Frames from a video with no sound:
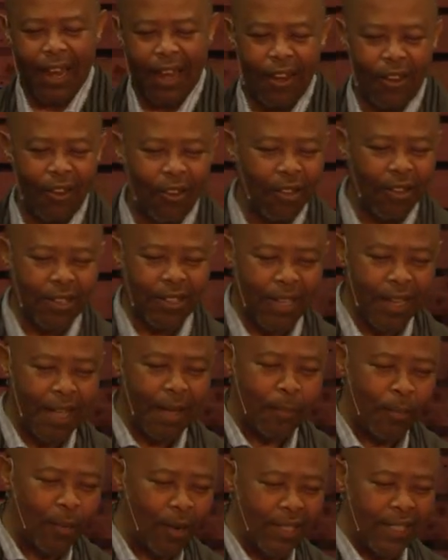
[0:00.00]
Not a
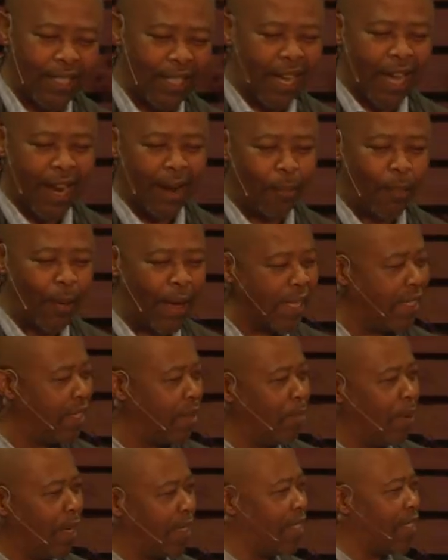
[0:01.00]
political party,
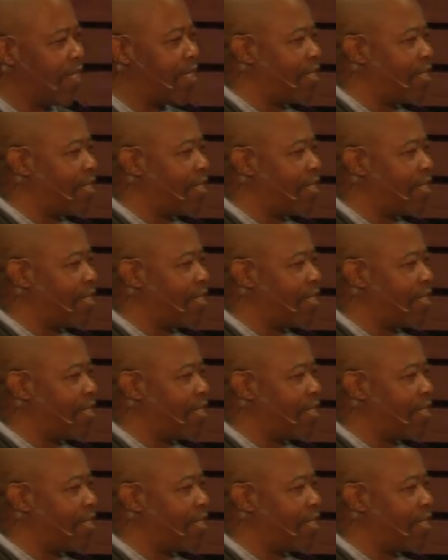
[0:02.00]
but it's